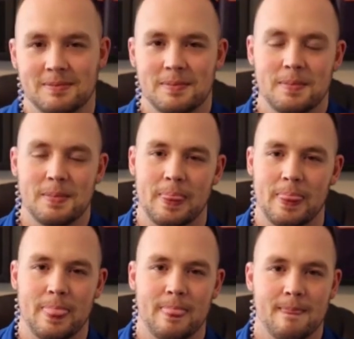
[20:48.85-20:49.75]

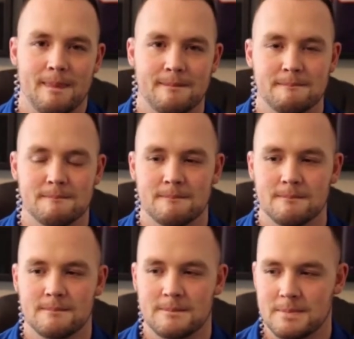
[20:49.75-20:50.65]

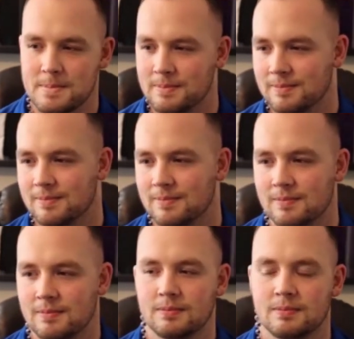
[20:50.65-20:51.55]

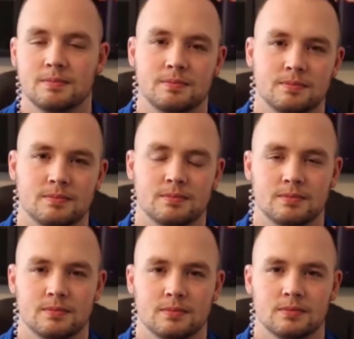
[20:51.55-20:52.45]

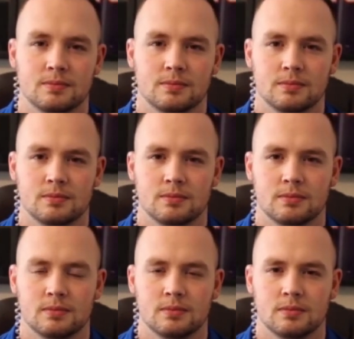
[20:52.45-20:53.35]

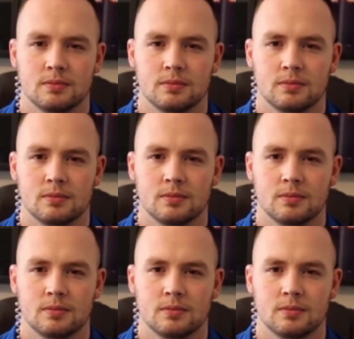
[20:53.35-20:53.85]
[no speech]